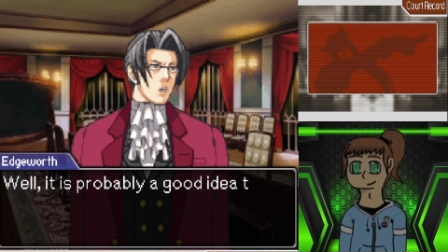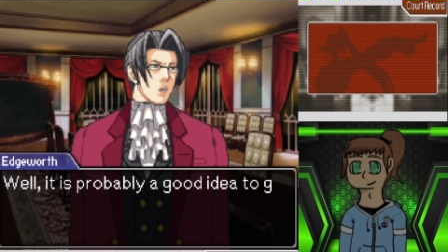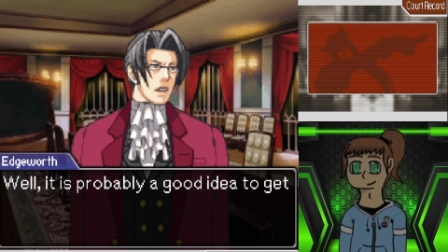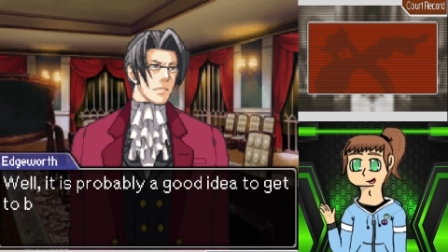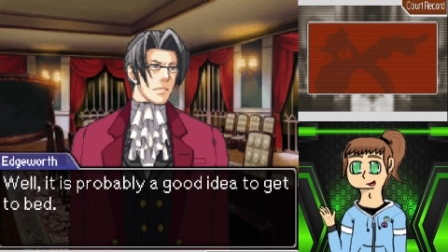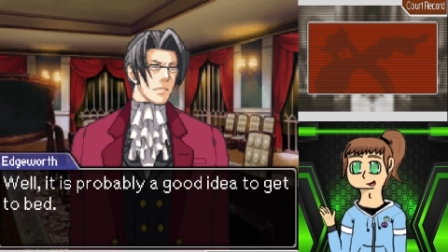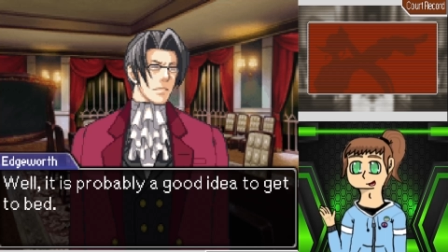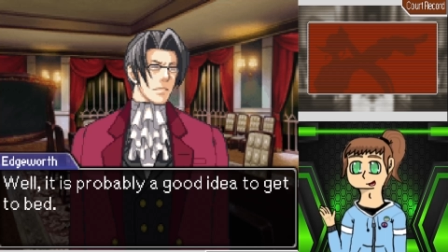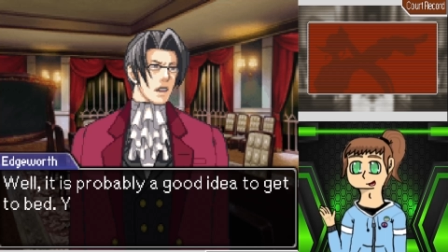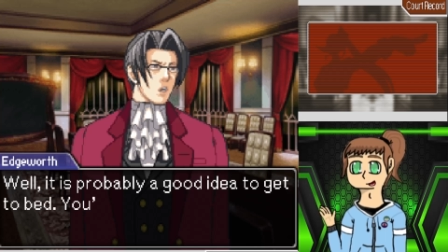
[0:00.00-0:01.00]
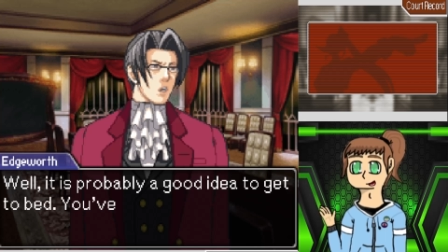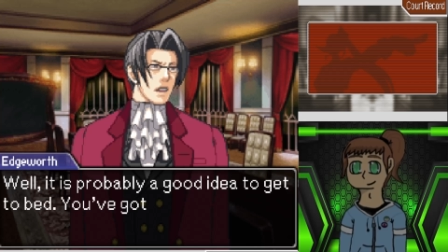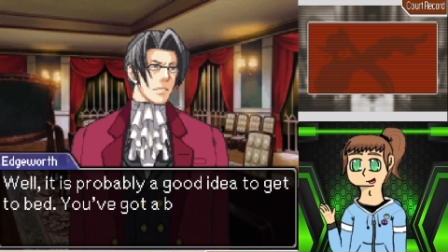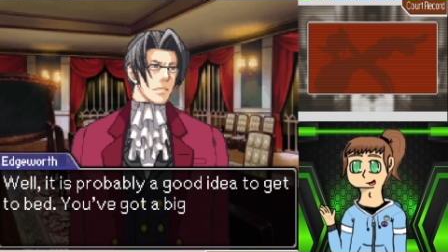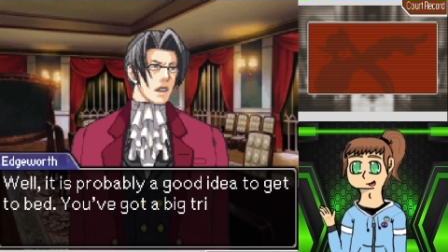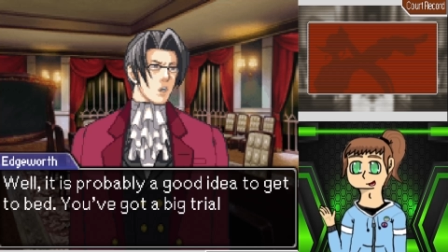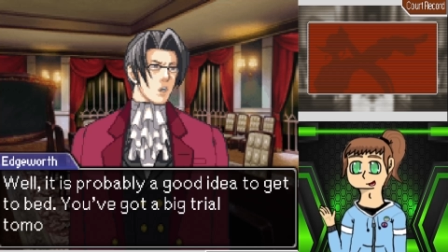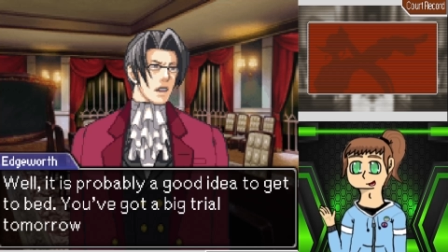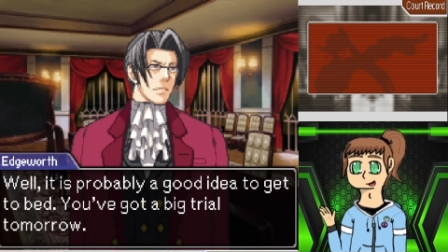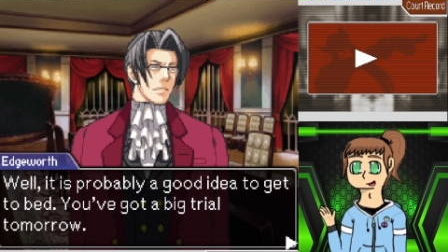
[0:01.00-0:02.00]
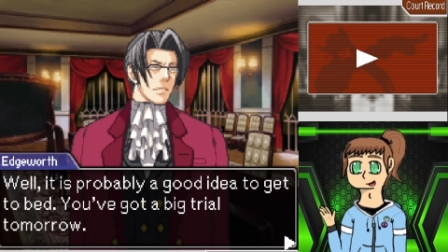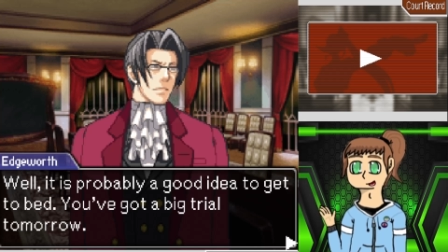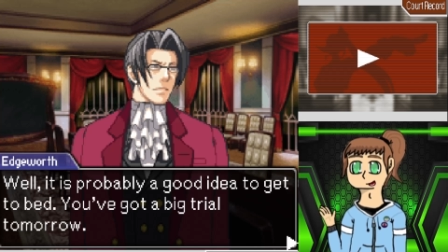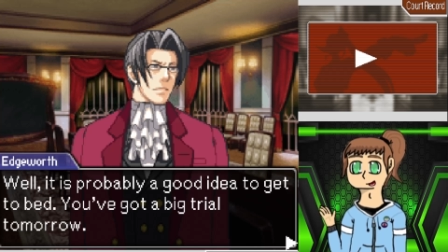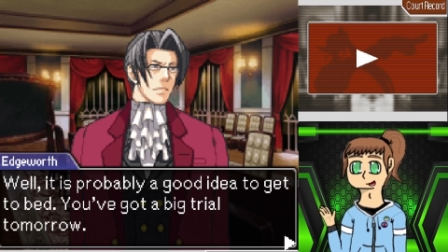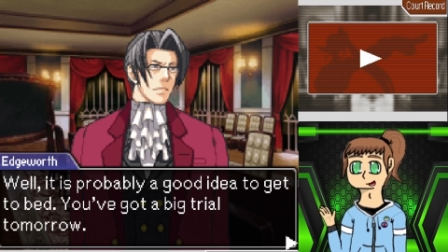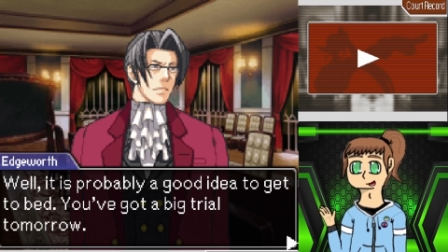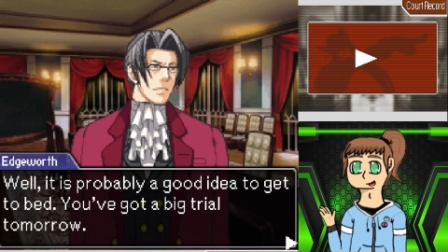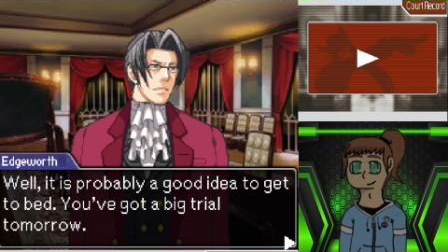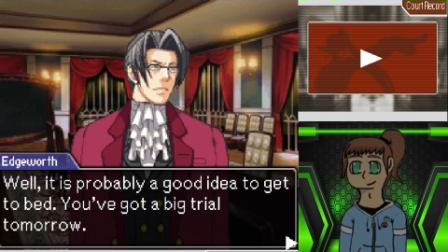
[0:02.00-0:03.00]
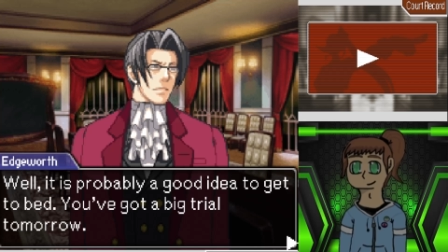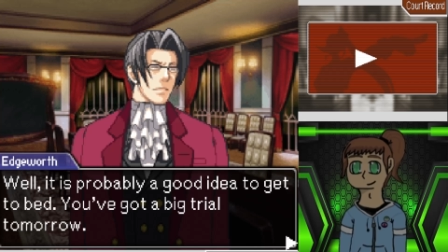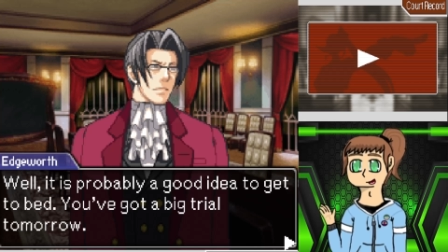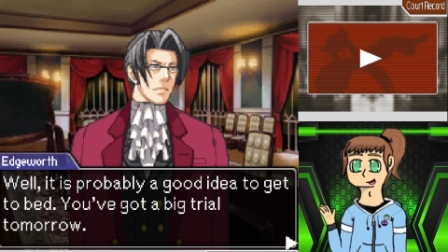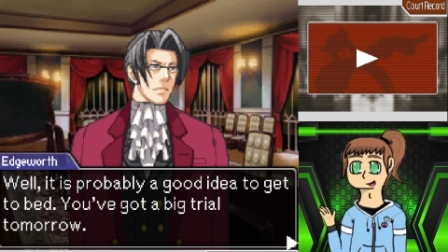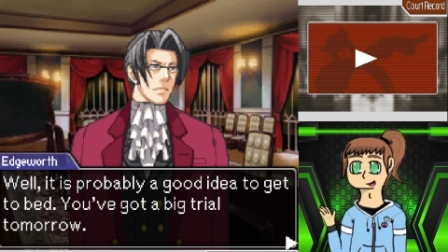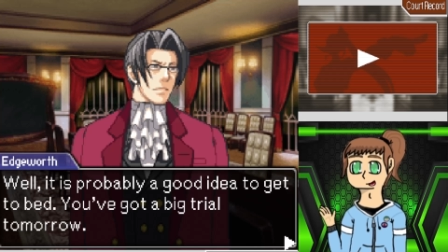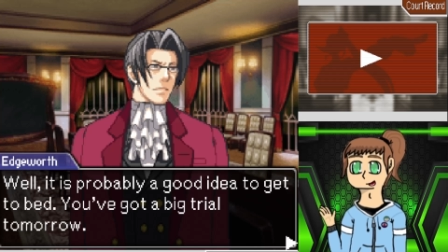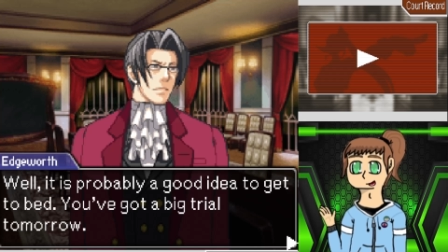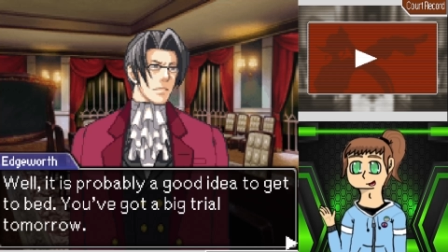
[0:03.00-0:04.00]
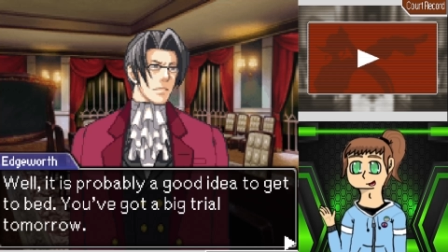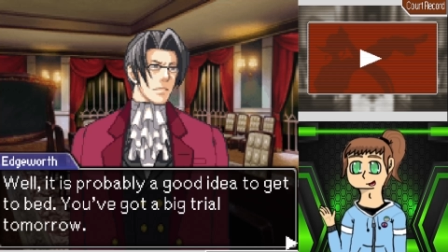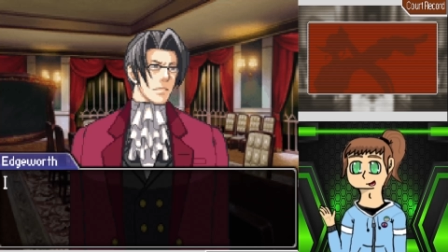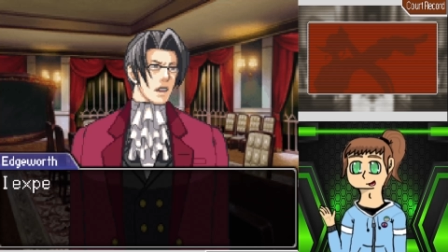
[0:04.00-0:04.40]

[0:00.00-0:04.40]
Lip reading: Well, it is probably a good idea to get to bed. You got a big trial tomorrow.